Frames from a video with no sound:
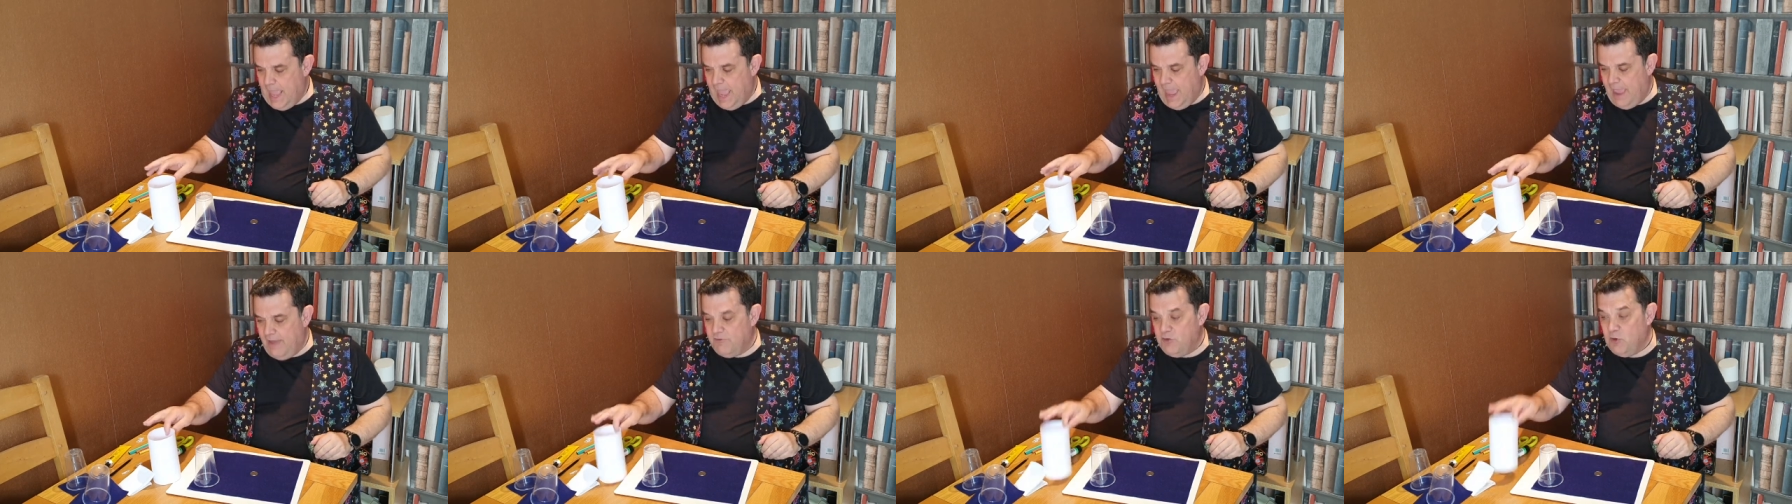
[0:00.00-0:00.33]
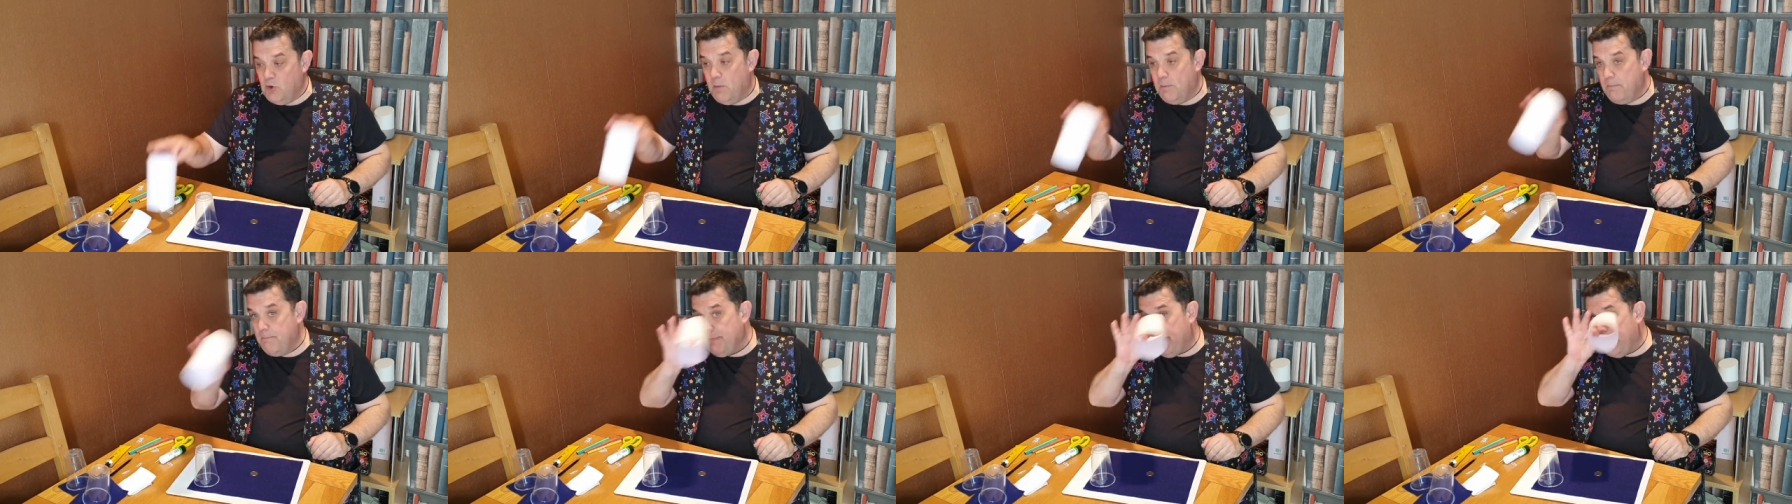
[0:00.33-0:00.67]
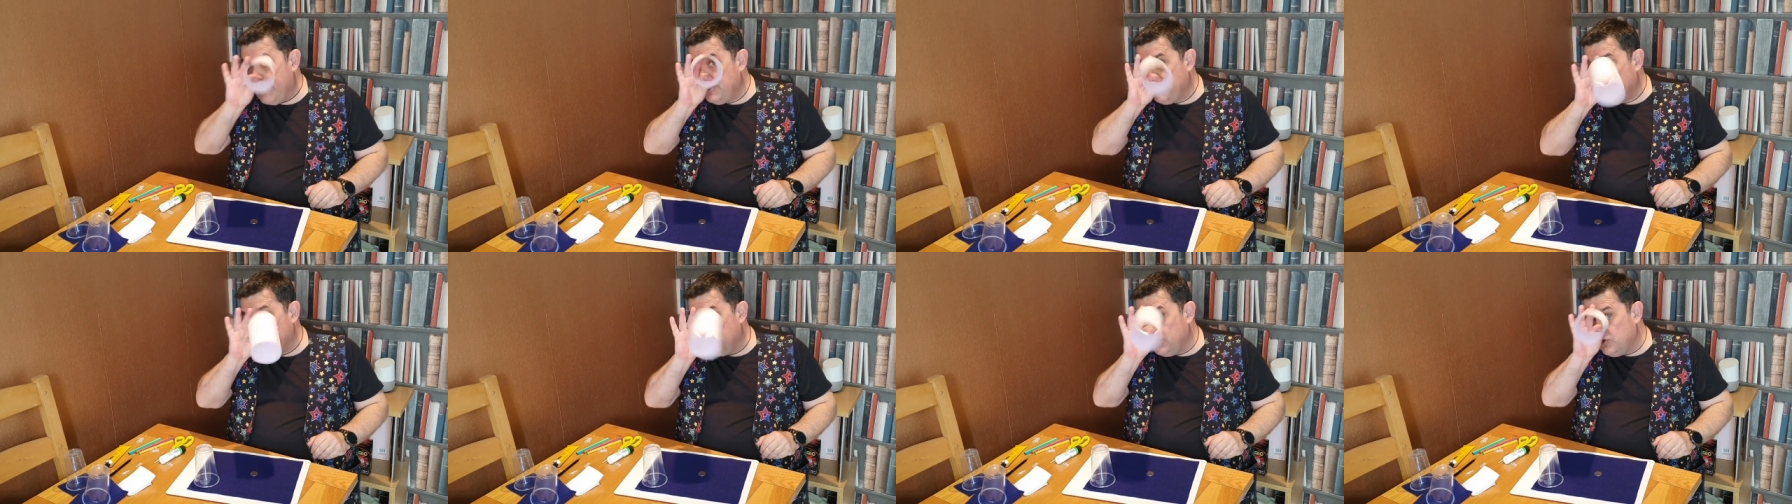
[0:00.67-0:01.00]
have your
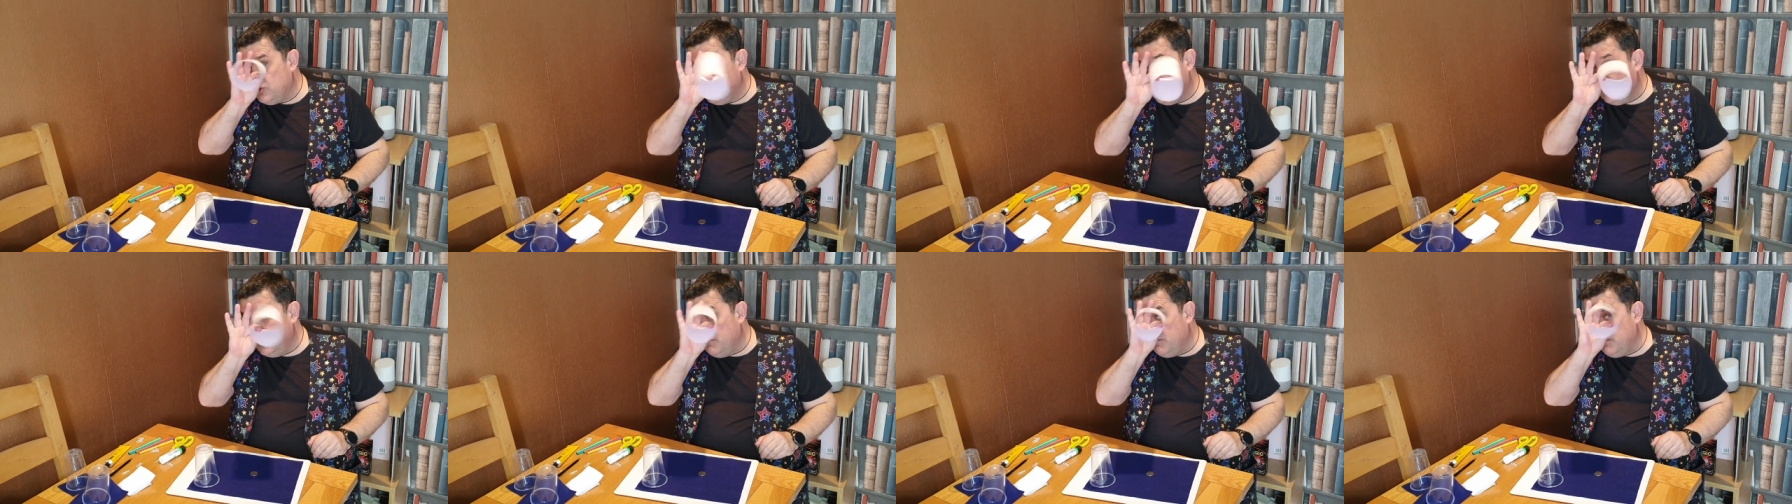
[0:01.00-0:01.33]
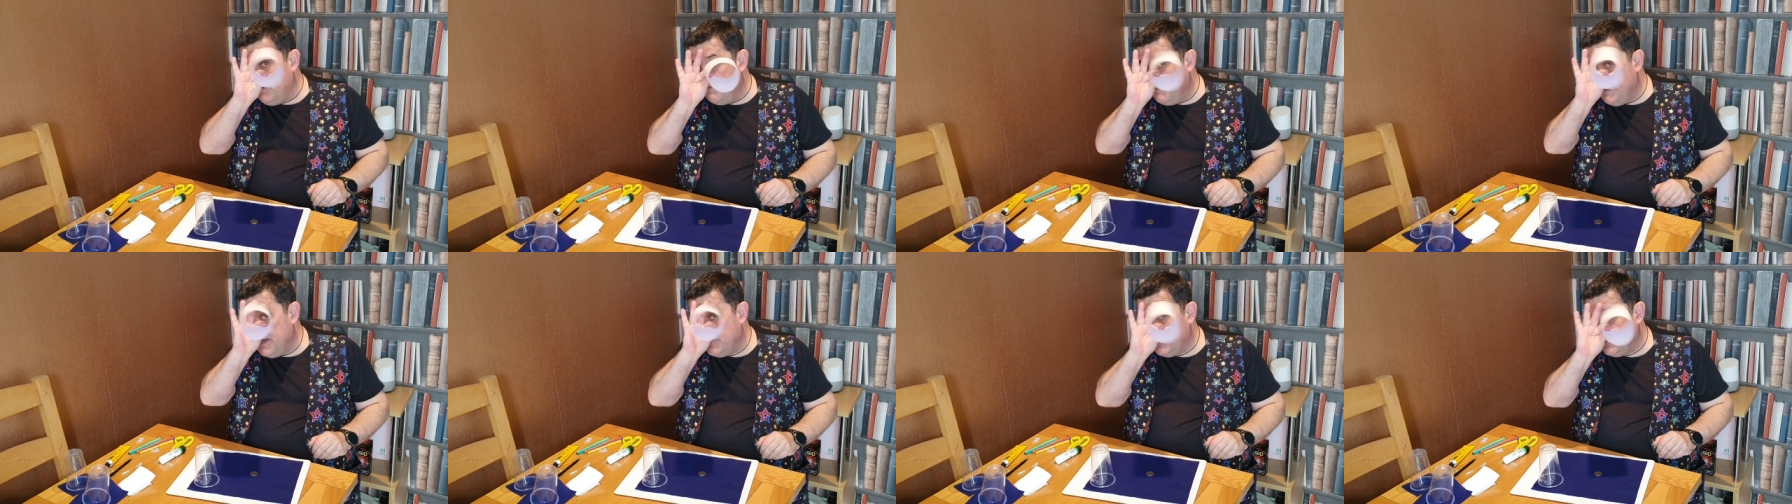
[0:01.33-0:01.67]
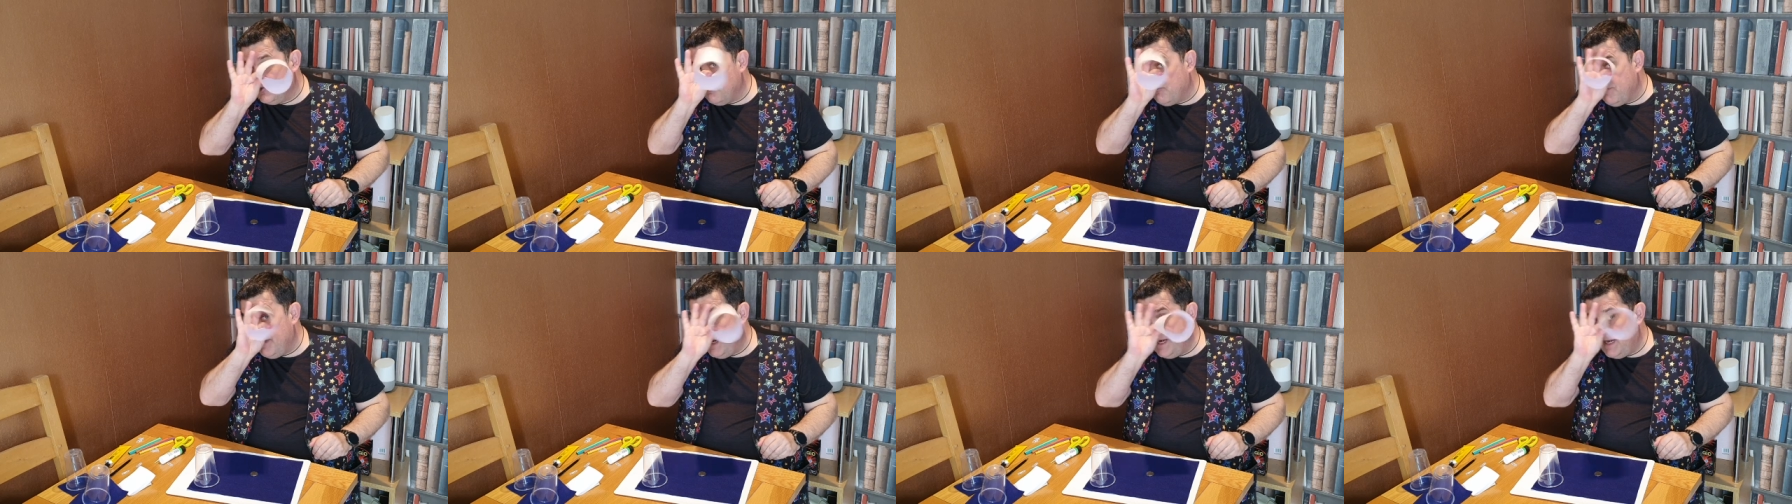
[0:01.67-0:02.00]
magic tube of
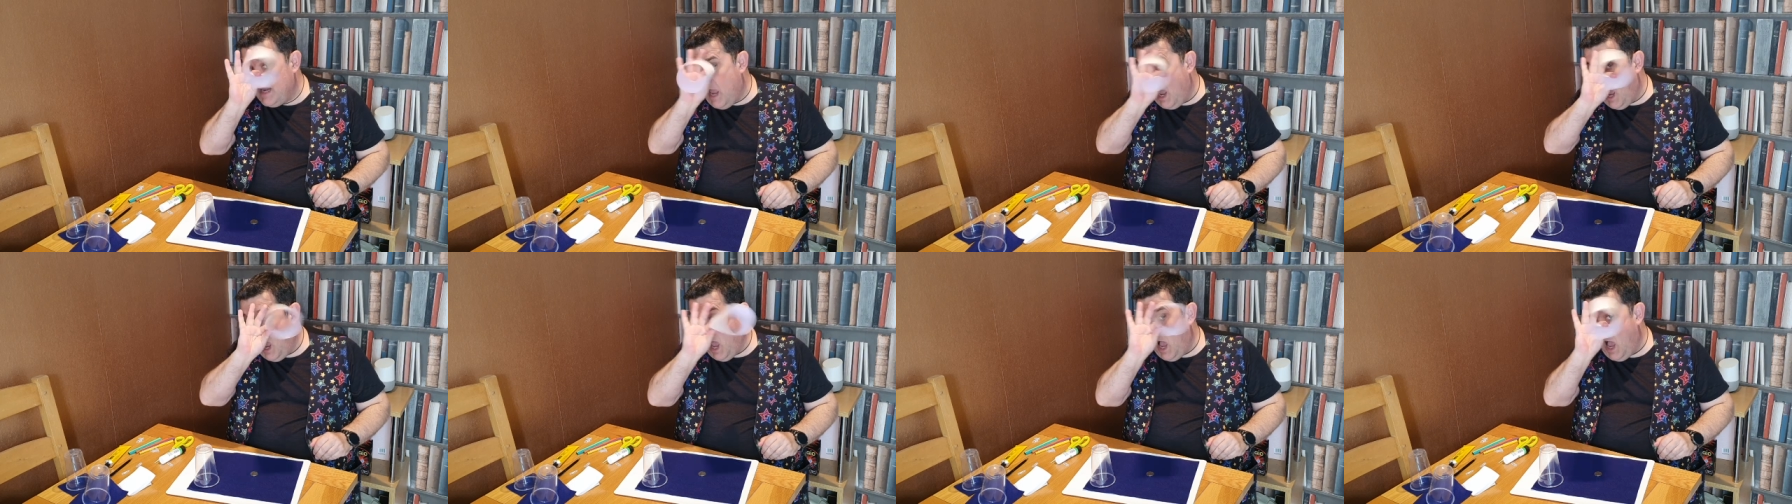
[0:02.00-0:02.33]
mystery,